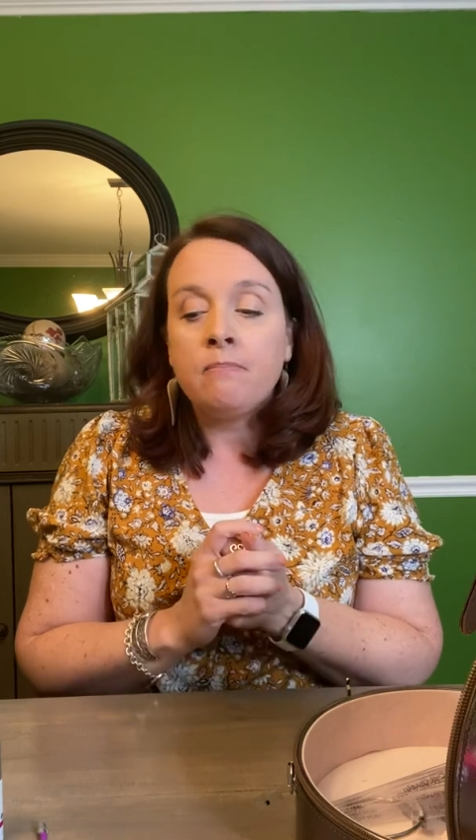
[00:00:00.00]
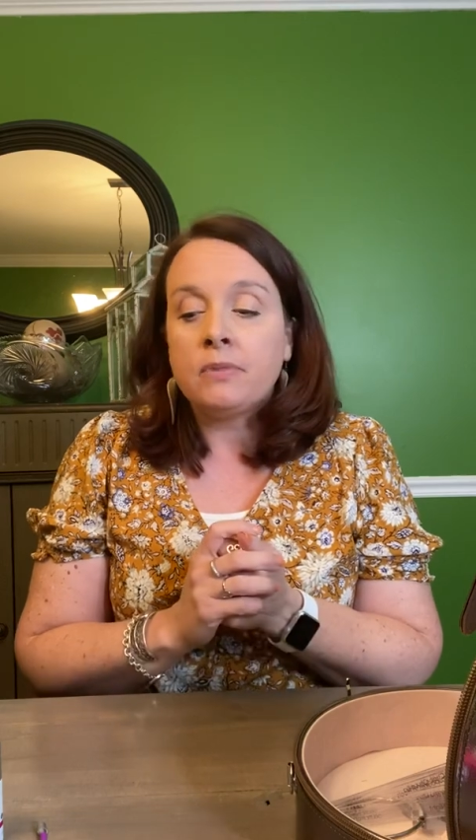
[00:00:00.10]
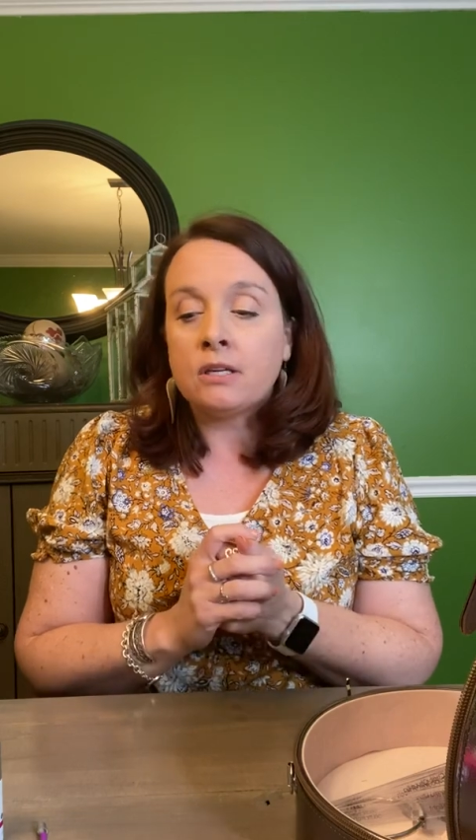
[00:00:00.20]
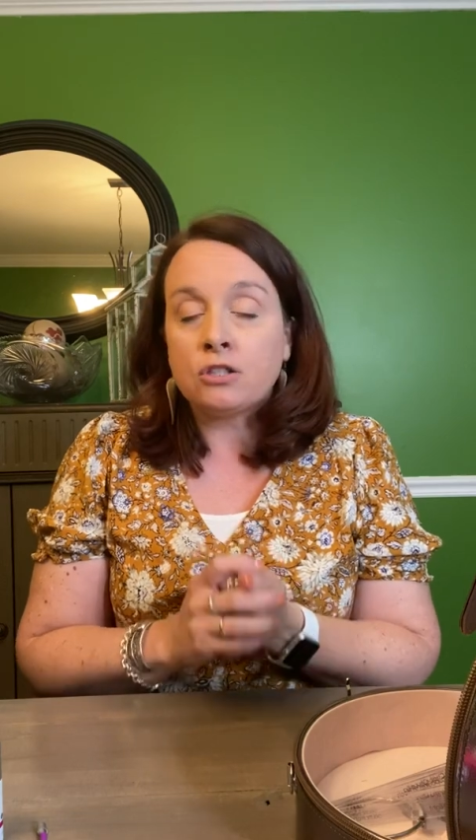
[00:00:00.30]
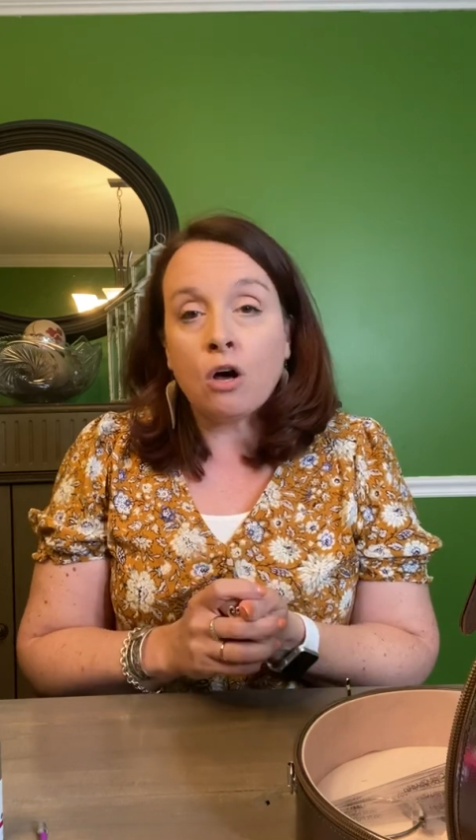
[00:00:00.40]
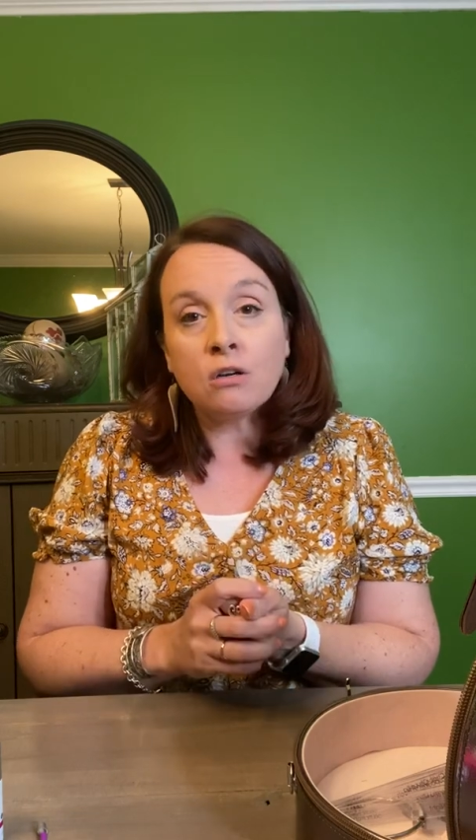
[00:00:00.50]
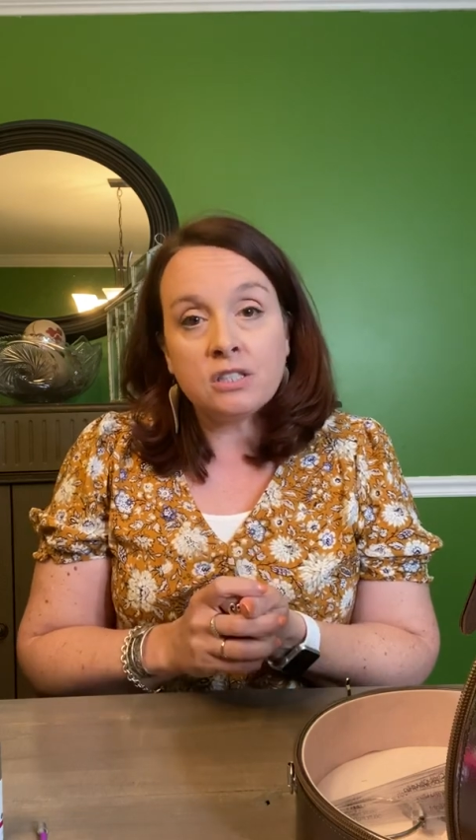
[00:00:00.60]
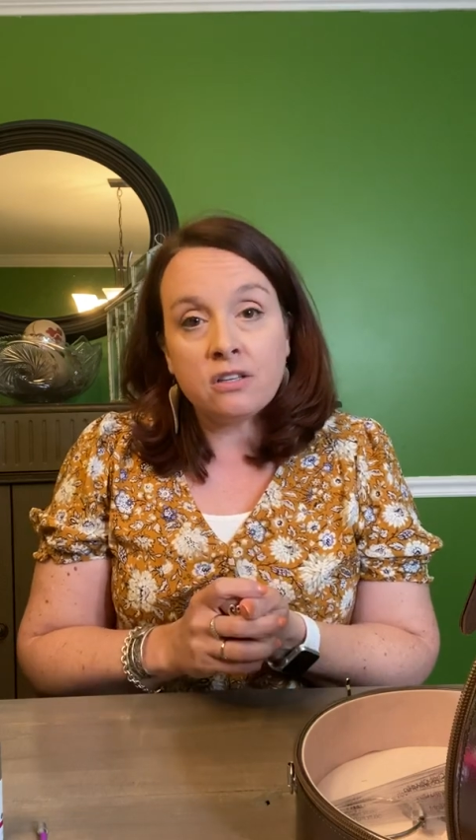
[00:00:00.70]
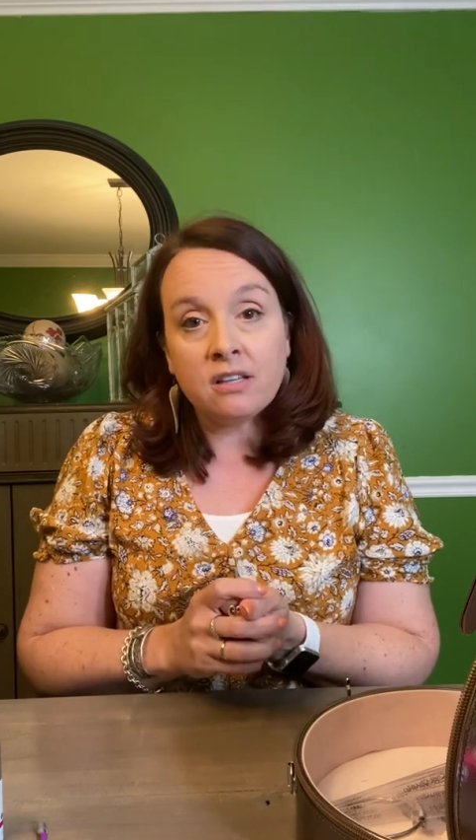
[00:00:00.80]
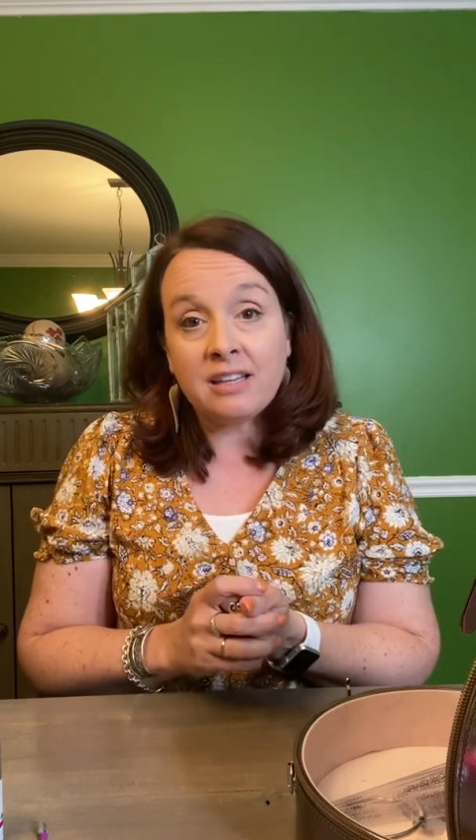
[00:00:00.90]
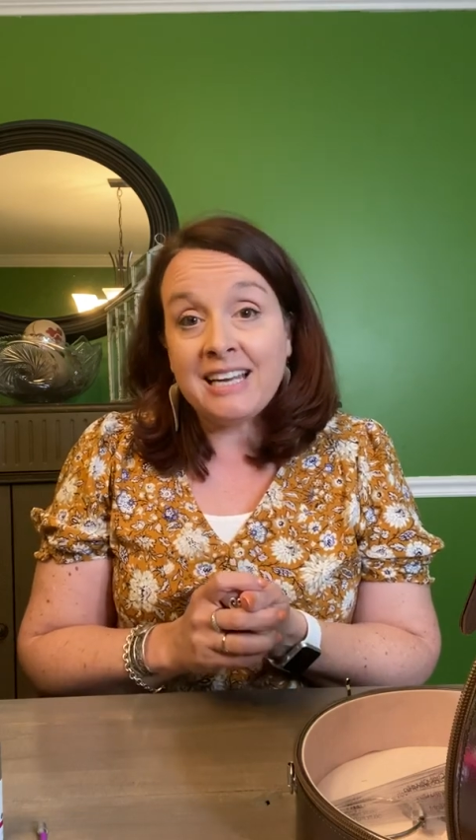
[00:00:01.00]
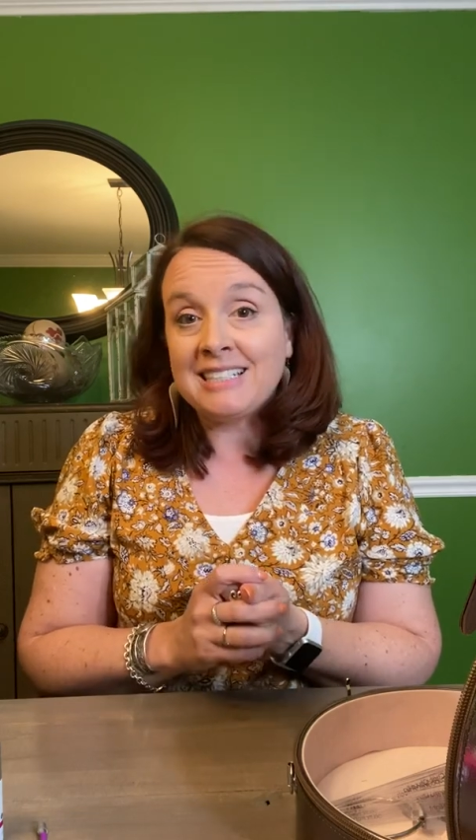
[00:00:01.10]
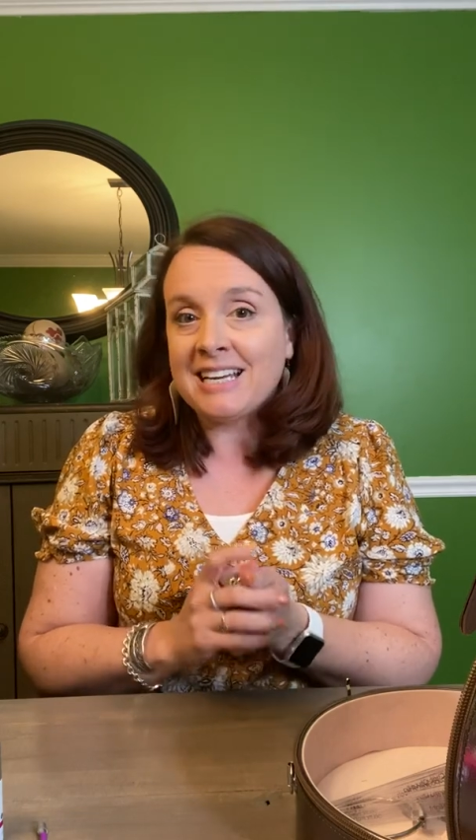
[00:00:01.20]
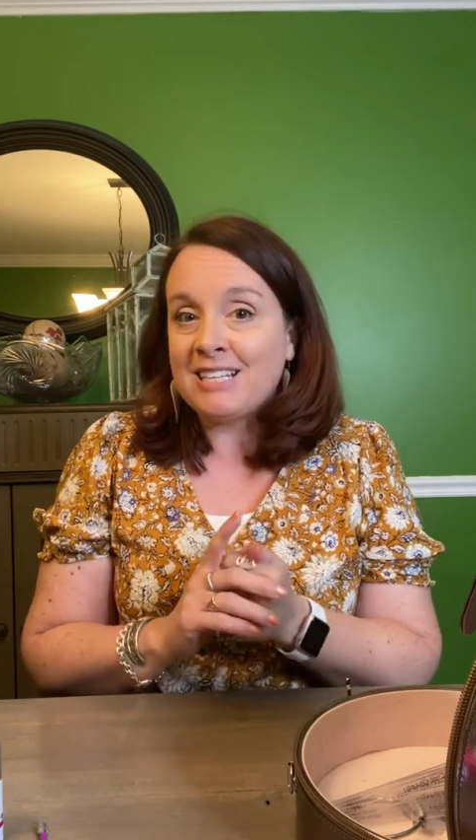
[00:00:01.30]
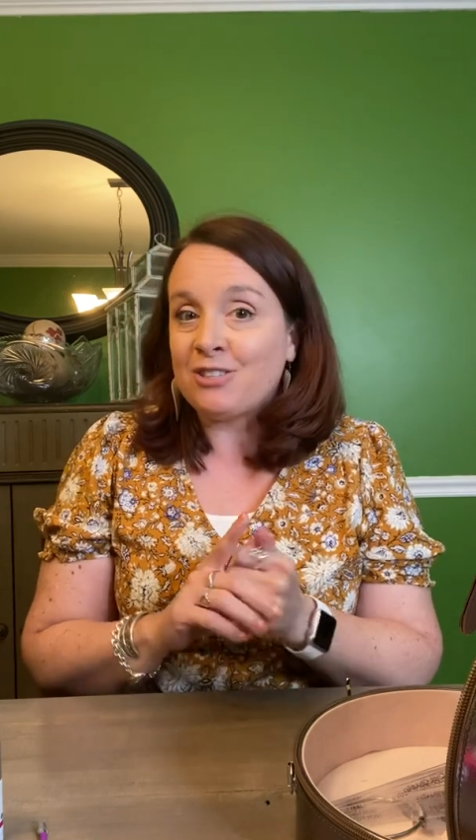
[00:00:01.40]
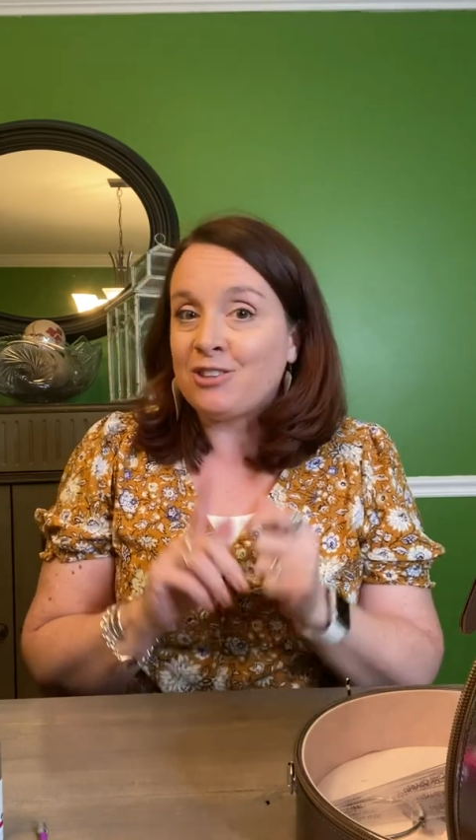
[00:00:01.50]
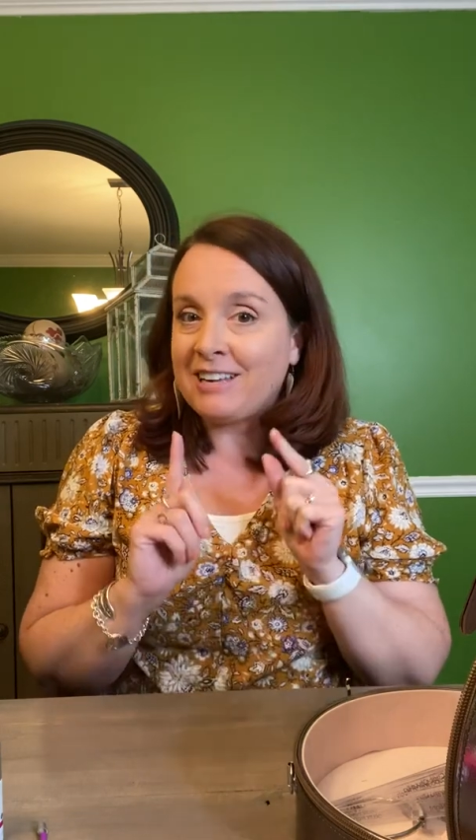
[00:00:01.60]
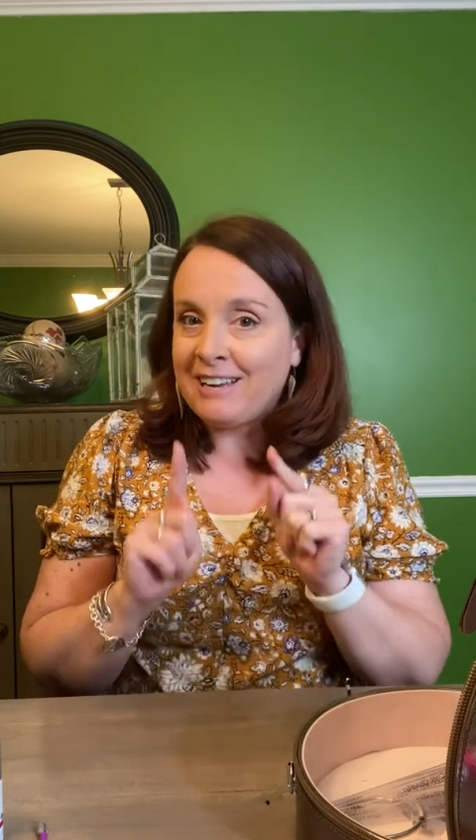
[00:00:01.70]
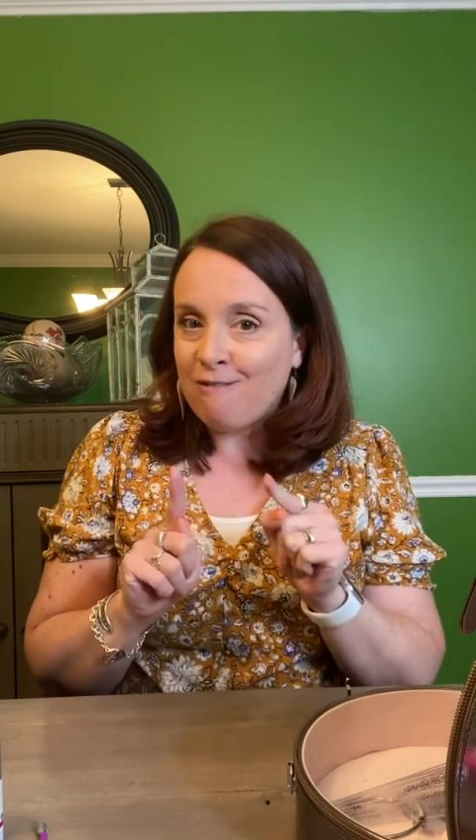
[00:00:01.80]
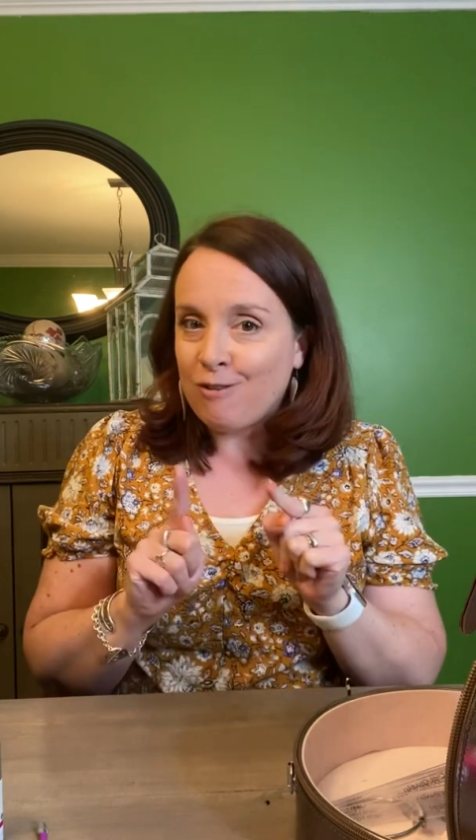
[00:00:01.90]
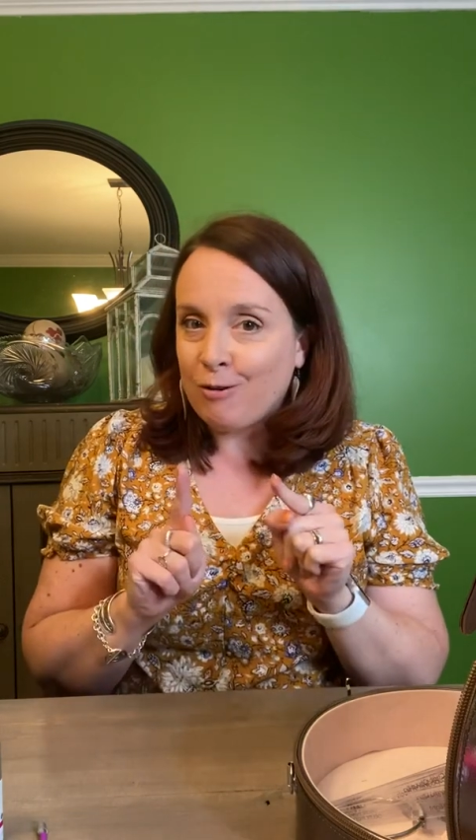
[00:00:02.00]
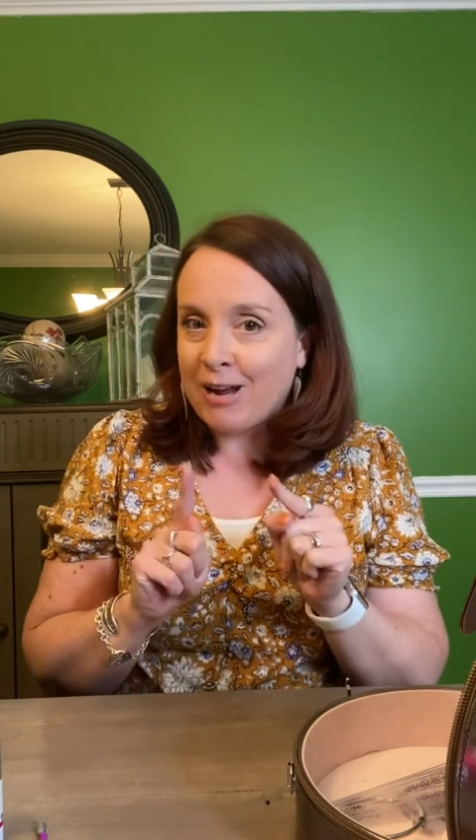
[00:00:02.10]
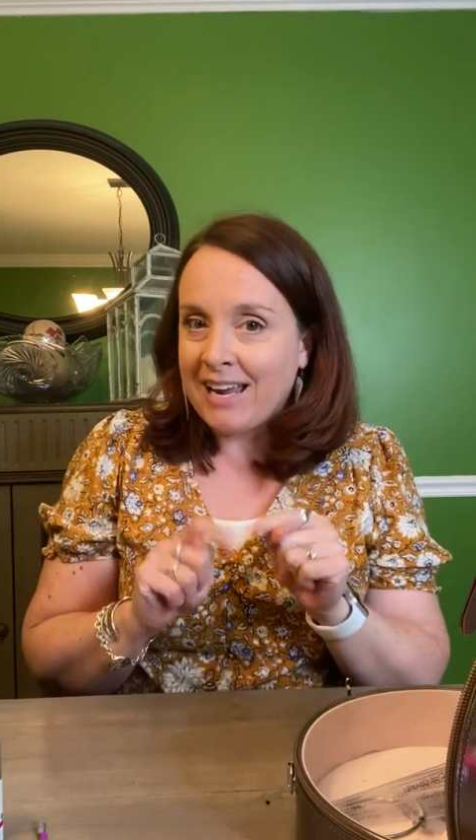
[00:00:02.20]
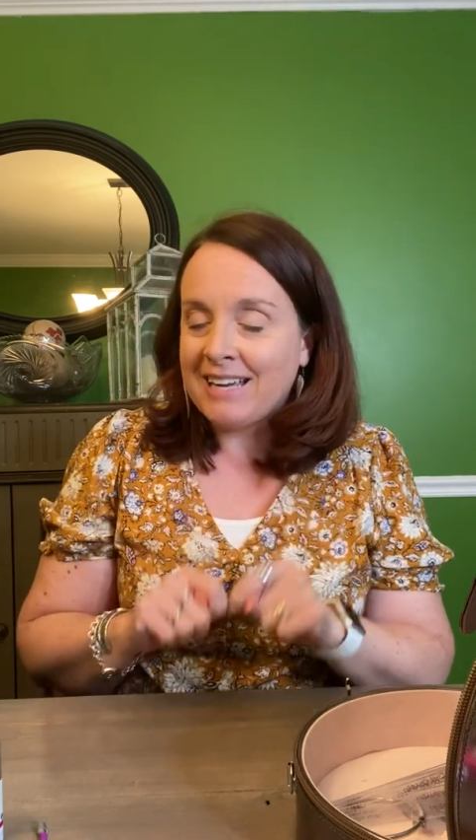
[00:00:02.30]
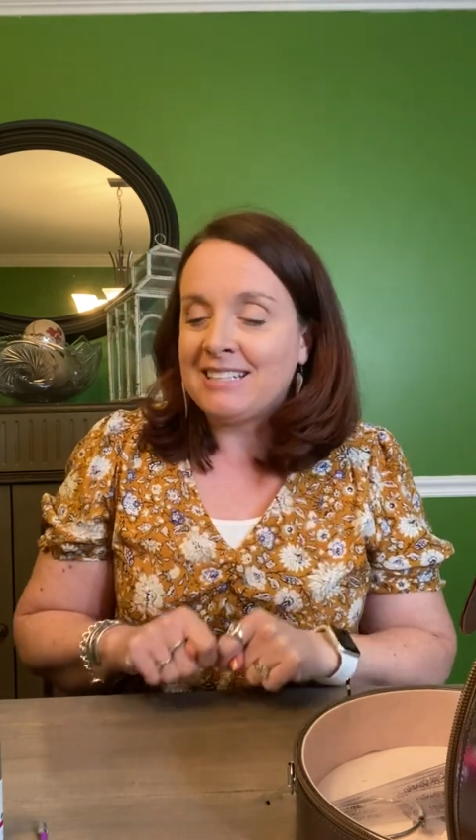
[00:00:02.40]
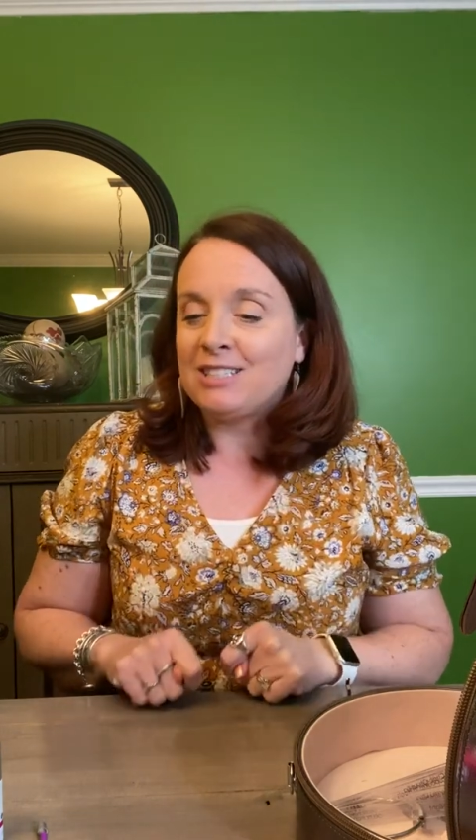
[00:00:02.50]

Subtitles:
There's also the link to enter the giveaway.